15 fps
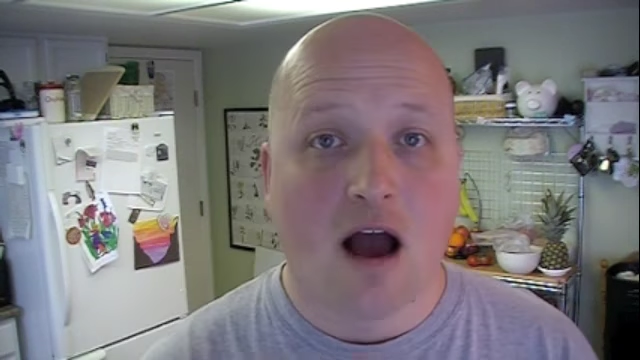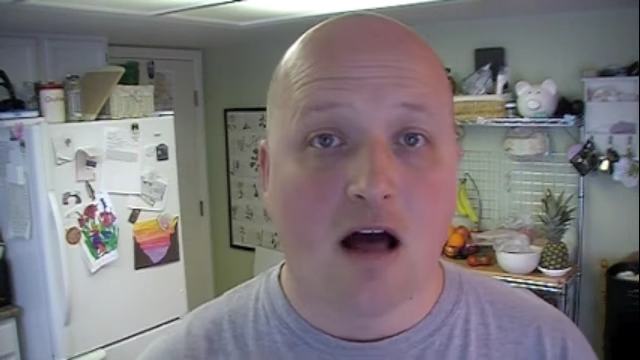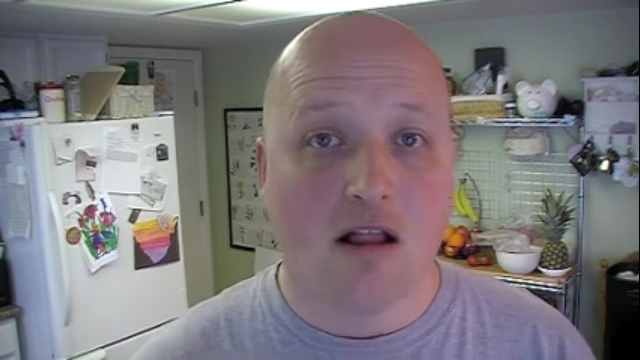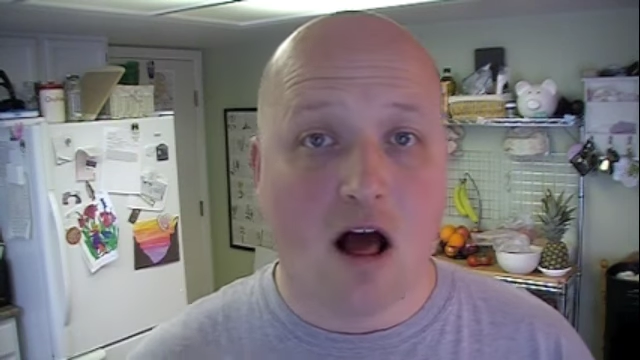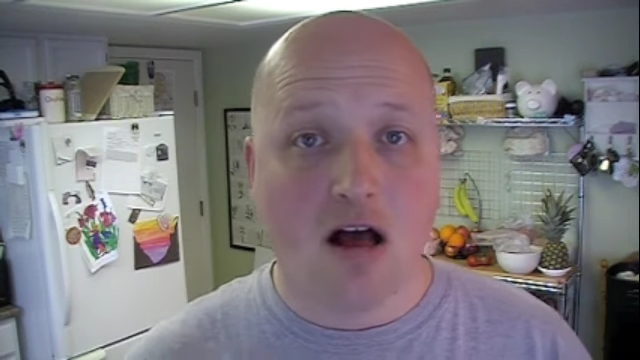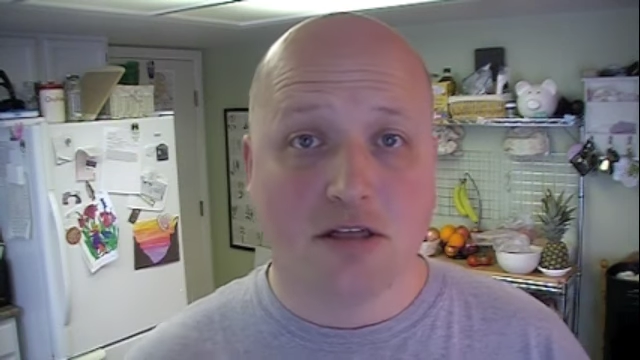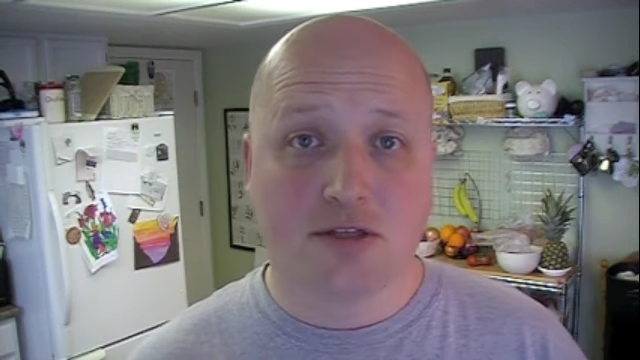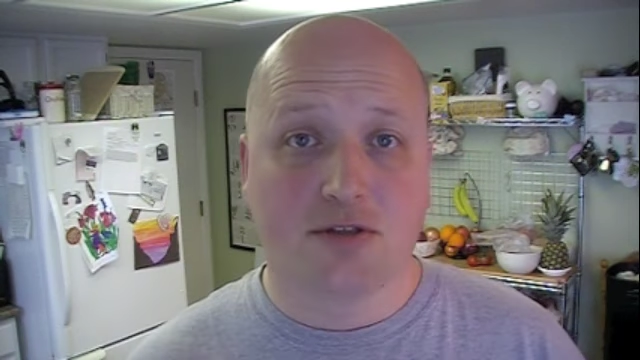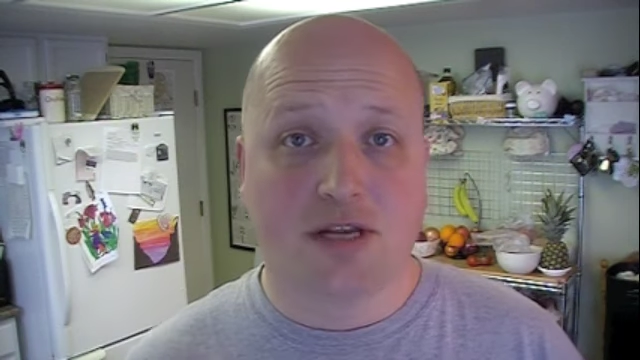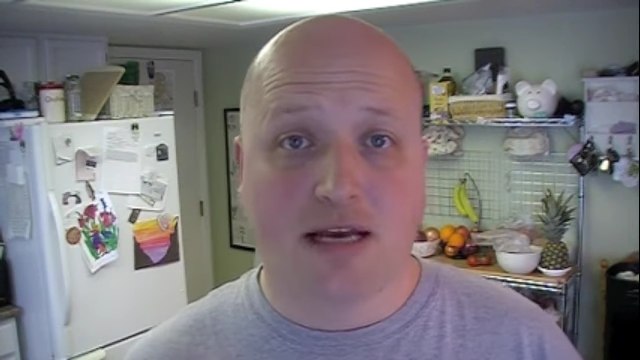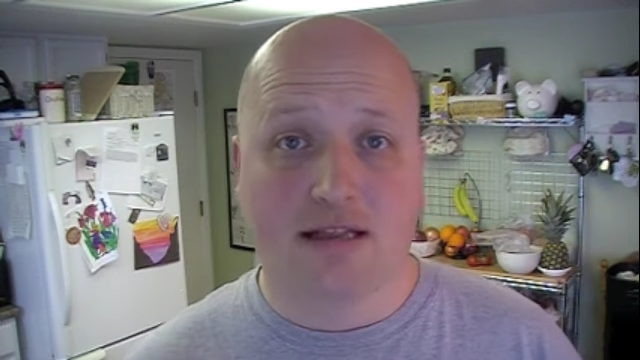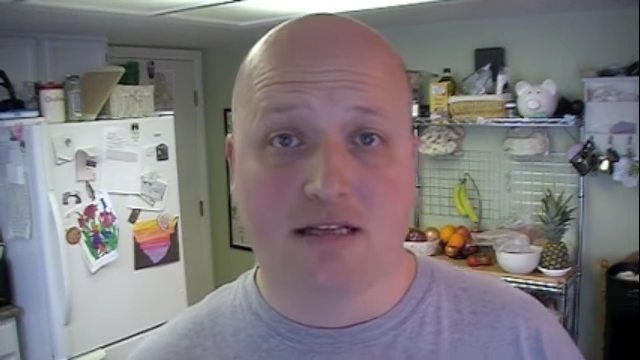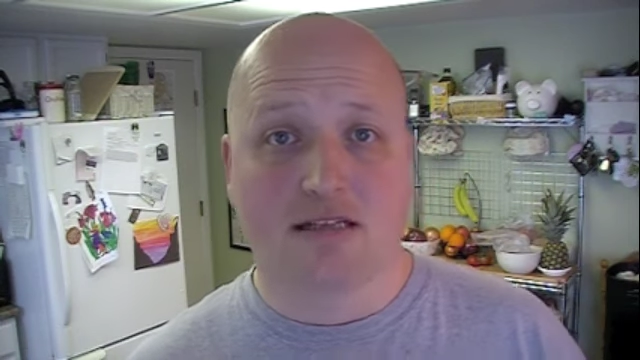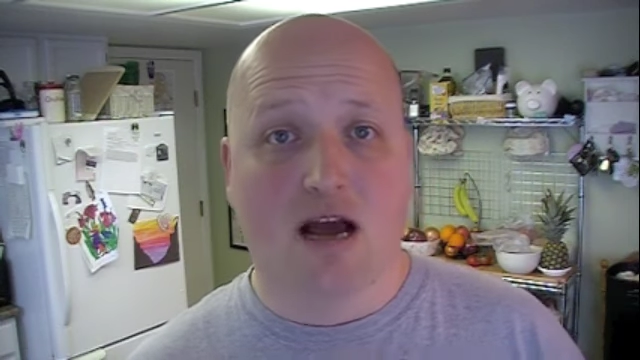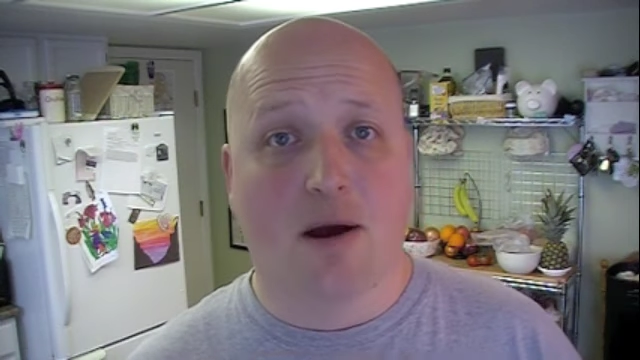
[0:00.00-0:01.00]
I'll also
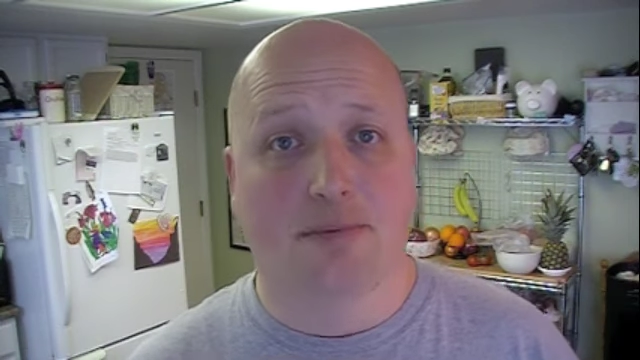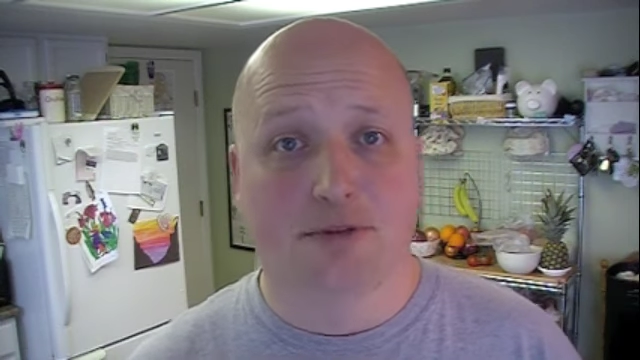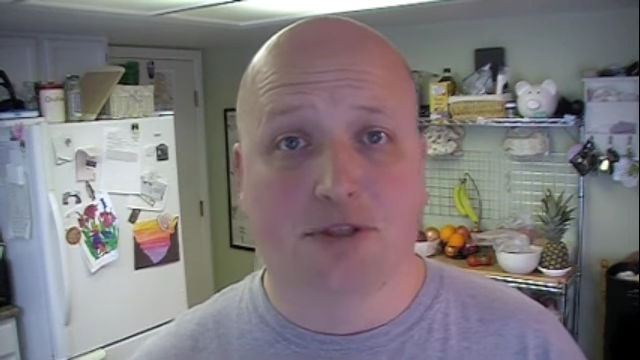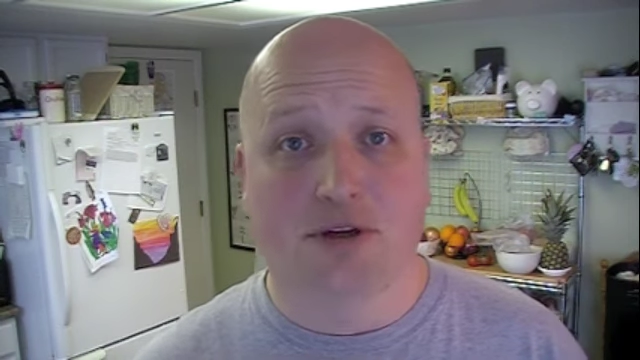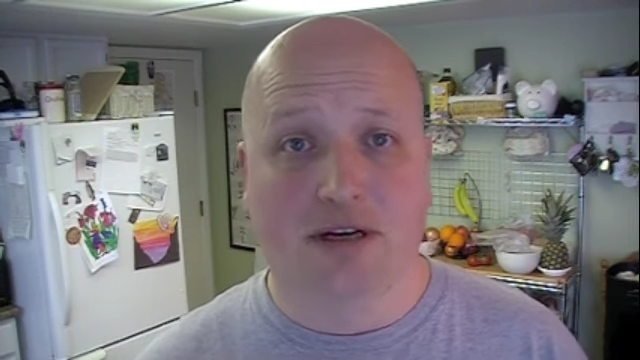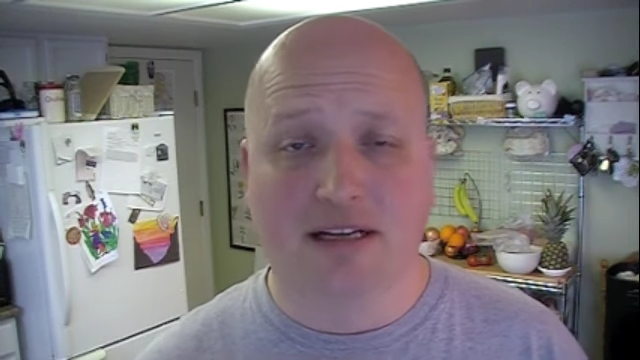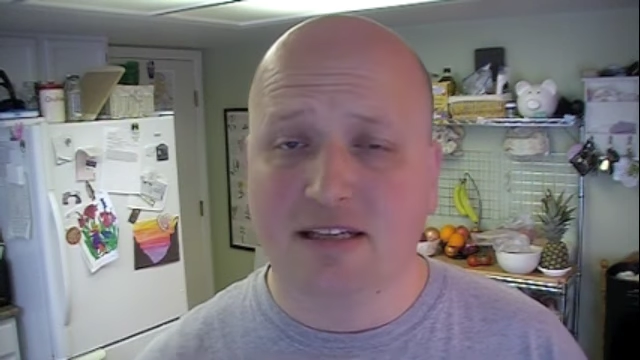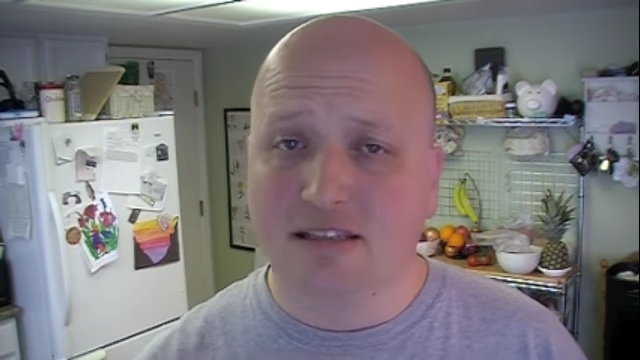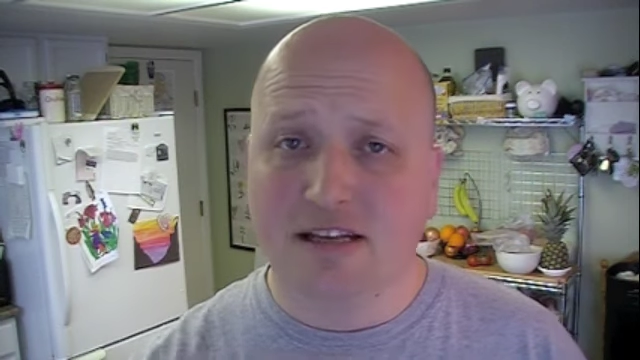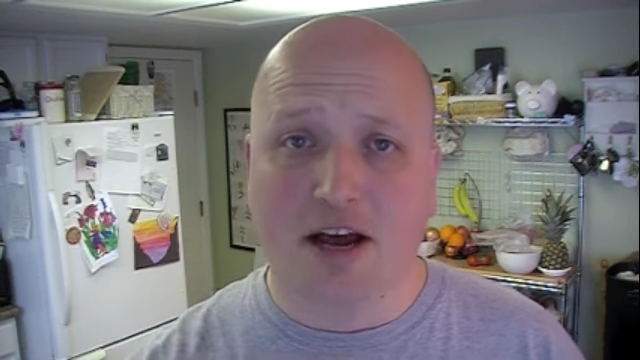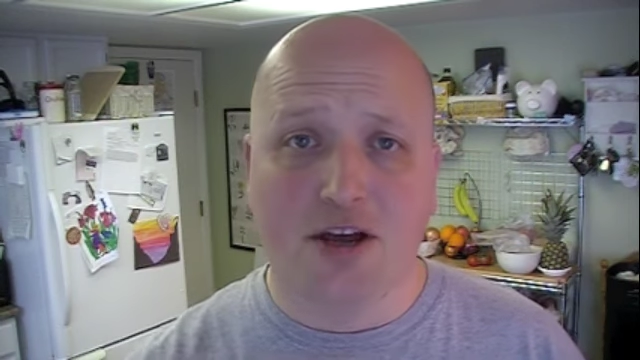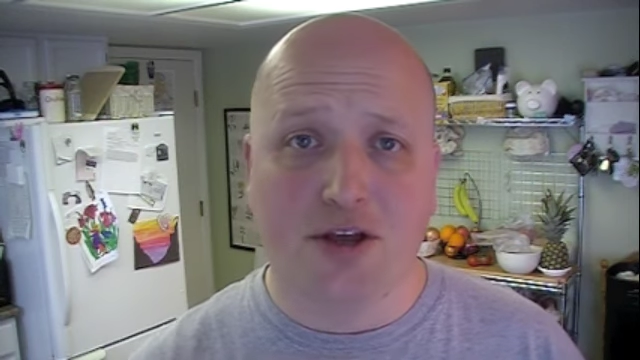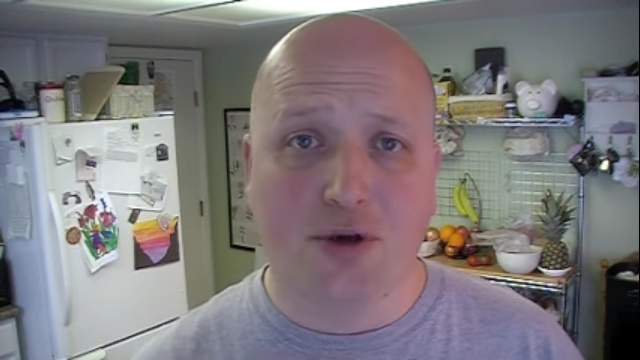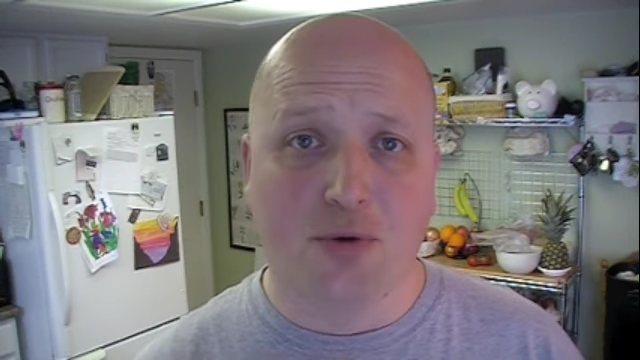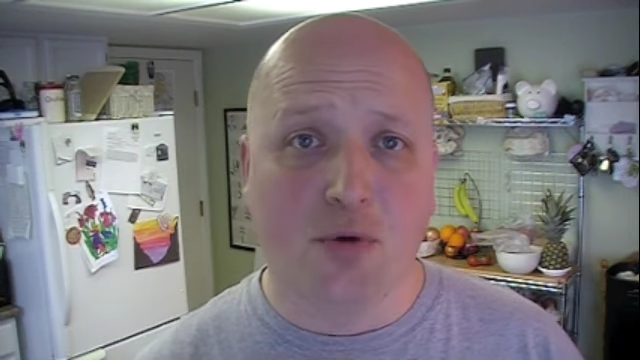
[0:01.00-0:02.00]
take this opportunity to
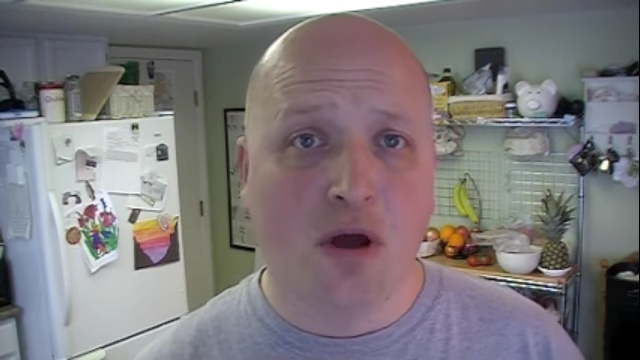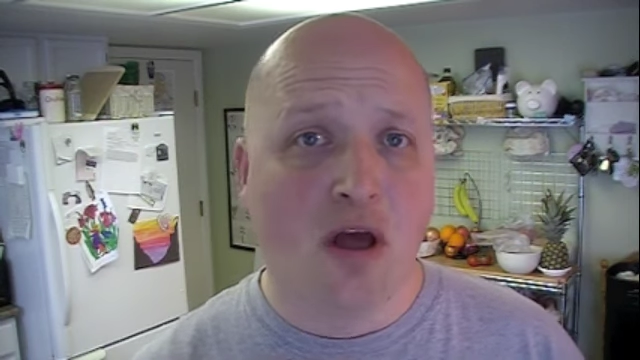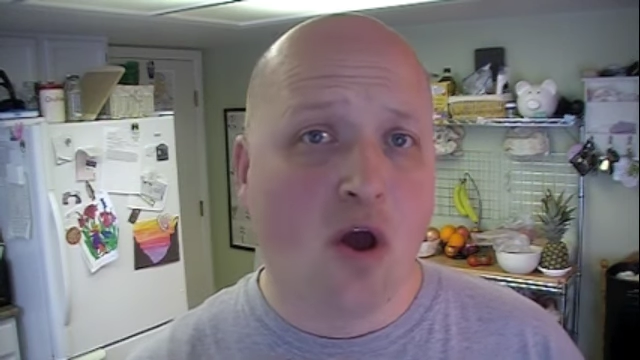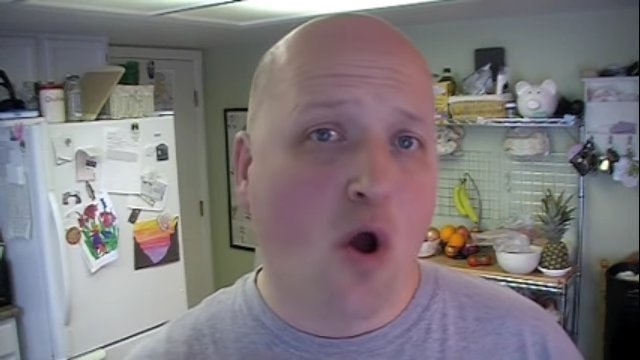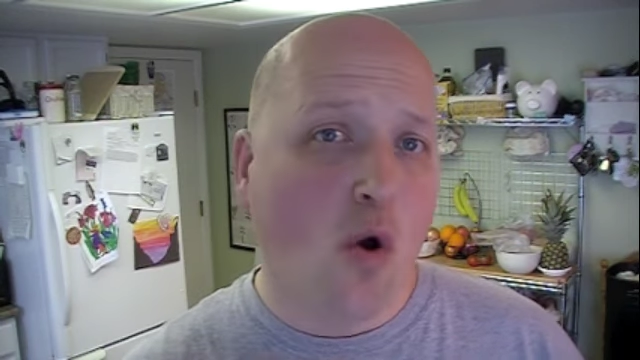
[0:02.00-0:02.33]
tell you